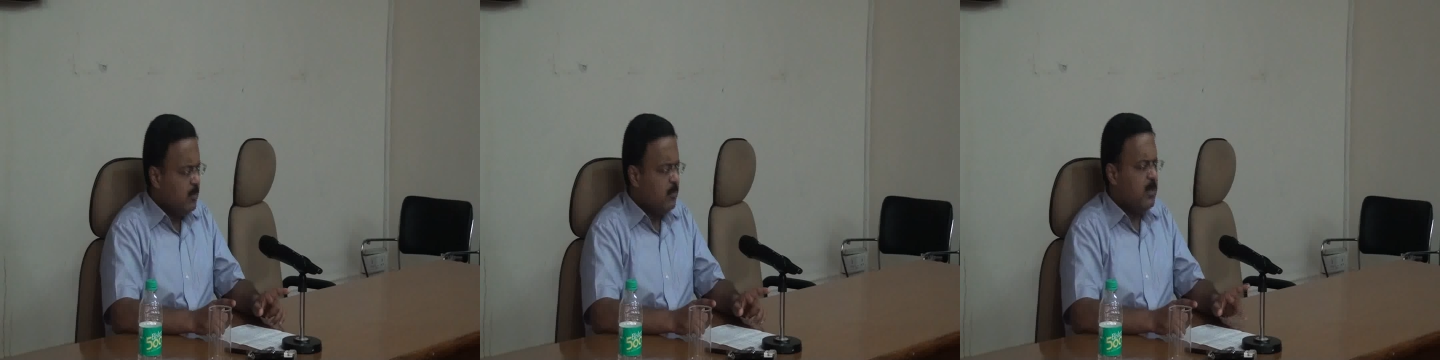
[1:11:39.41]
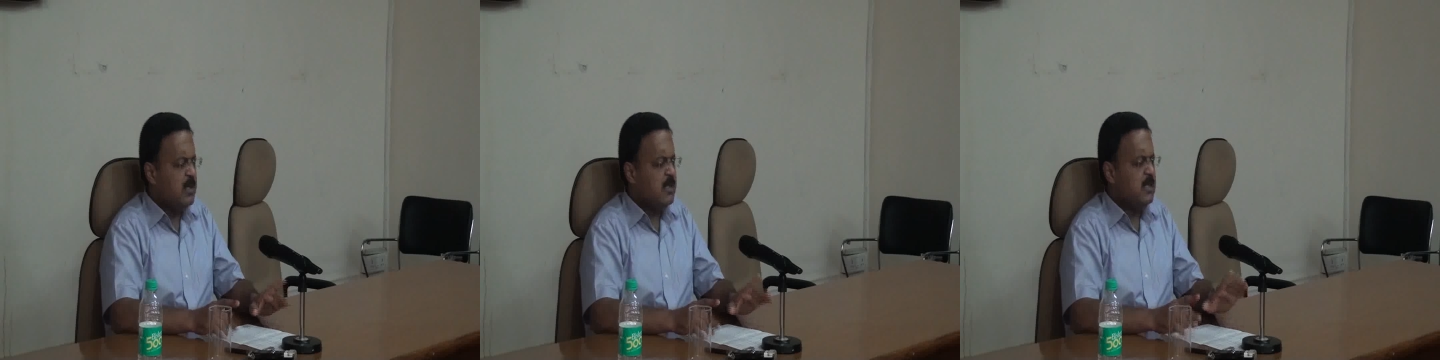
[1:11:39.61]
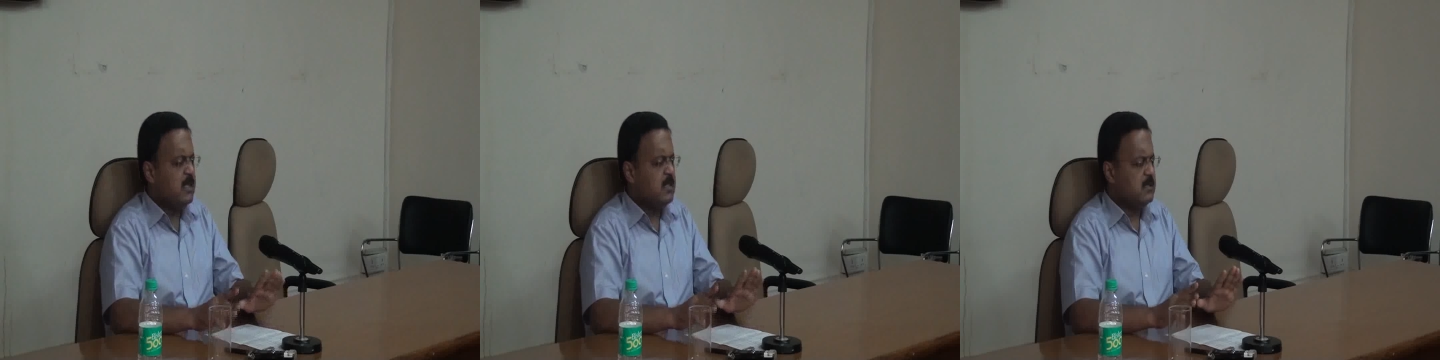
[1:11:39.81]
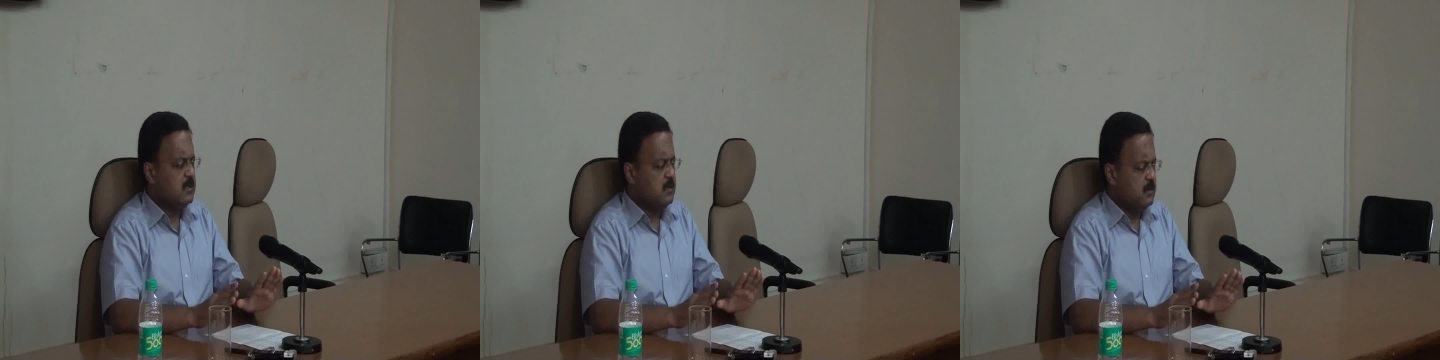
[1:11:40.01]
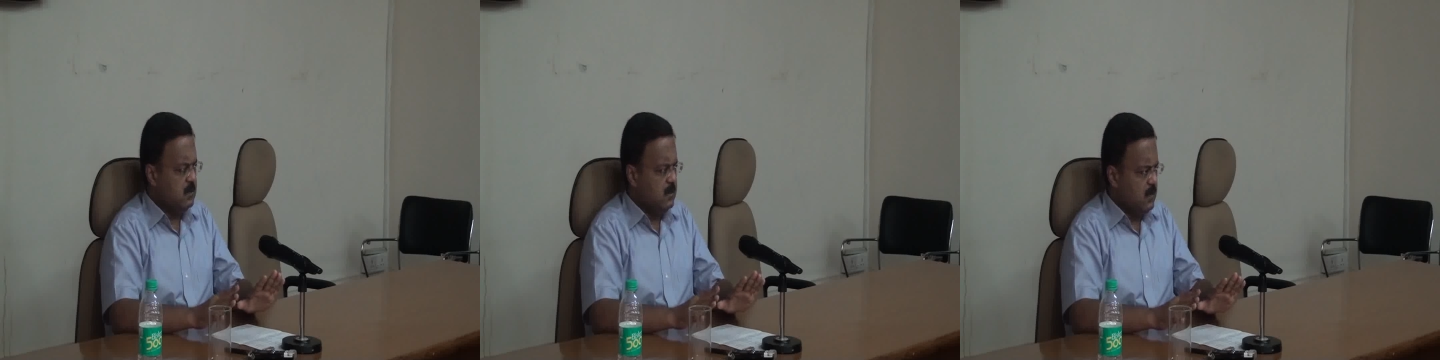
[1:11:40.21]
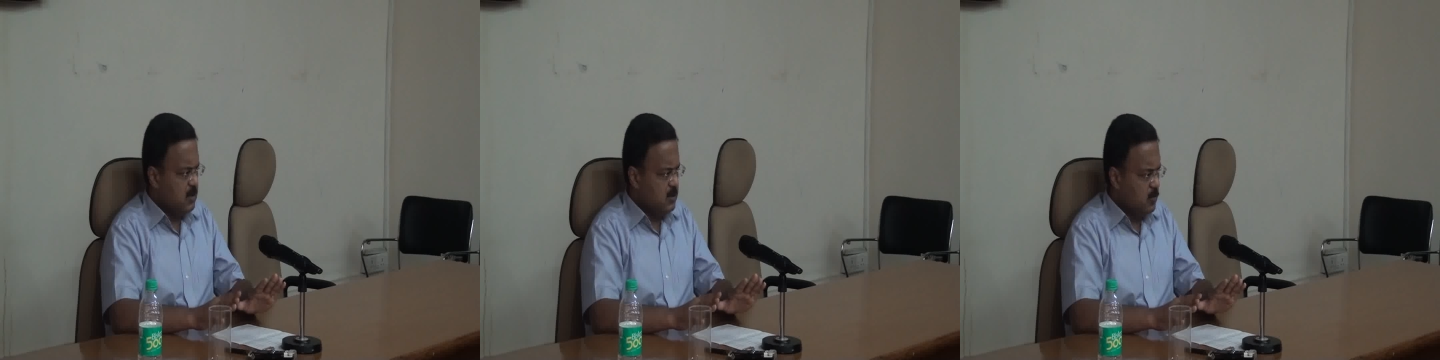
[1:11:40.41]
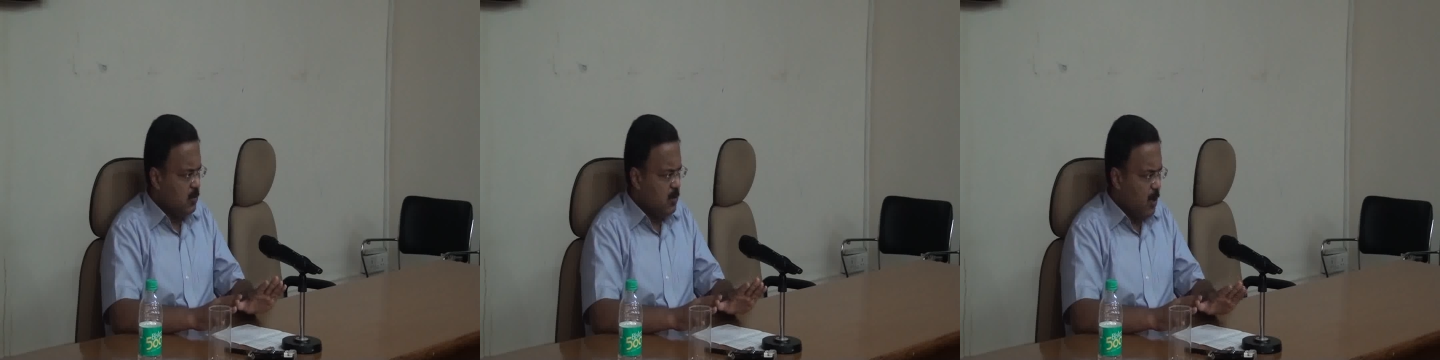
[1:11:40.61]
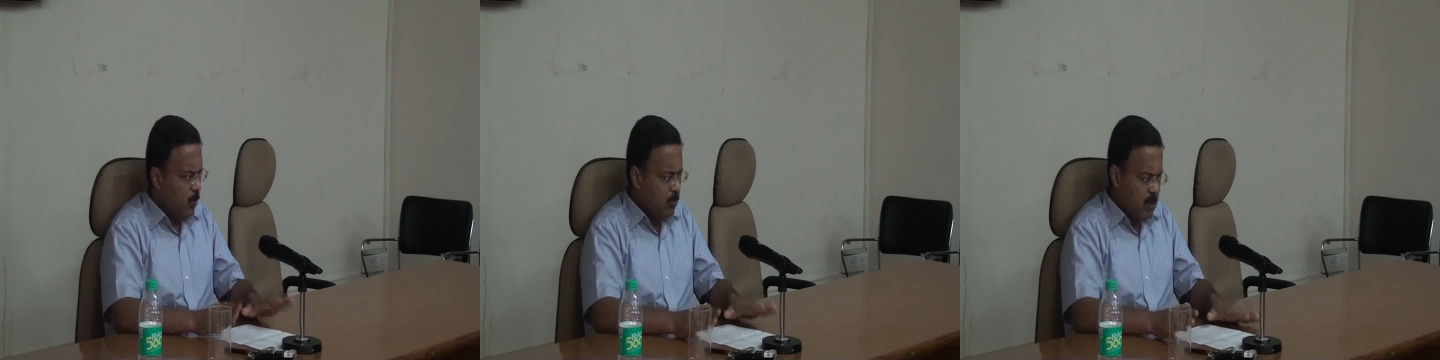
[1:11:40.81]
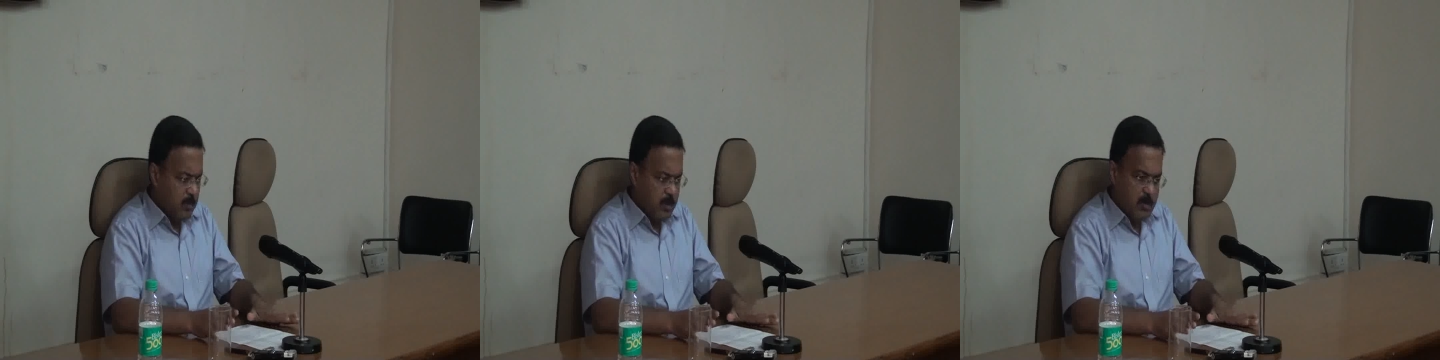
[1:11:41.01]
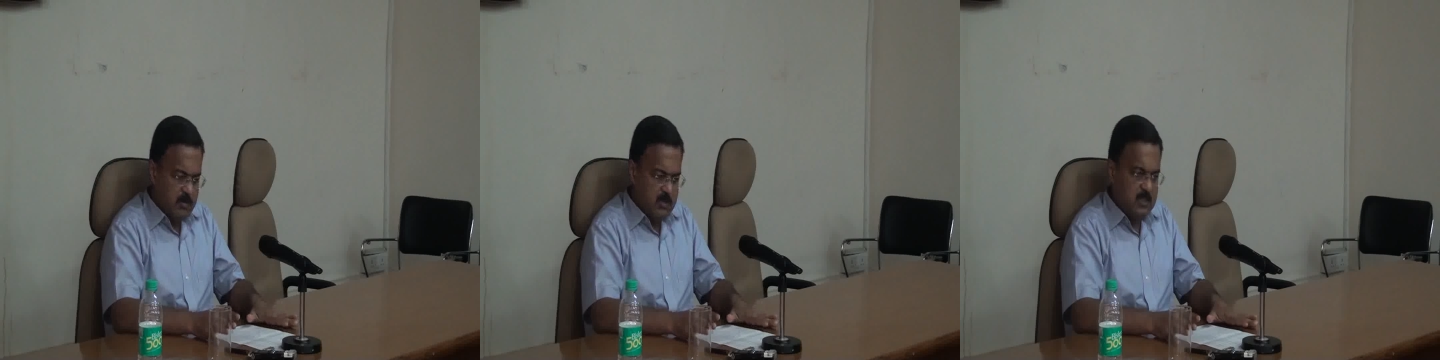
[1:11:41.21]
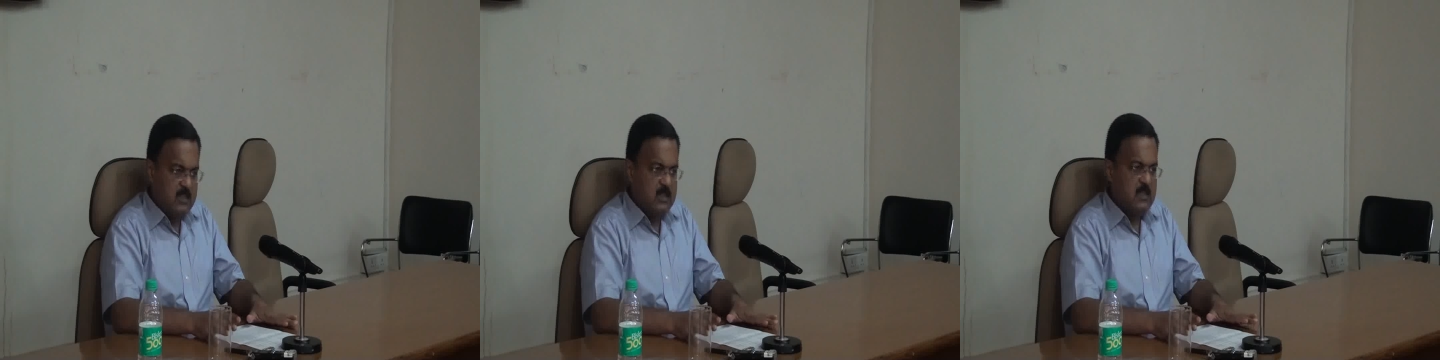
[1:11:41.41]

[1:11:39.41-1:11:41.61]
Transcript: but yes, there is no doubt about it.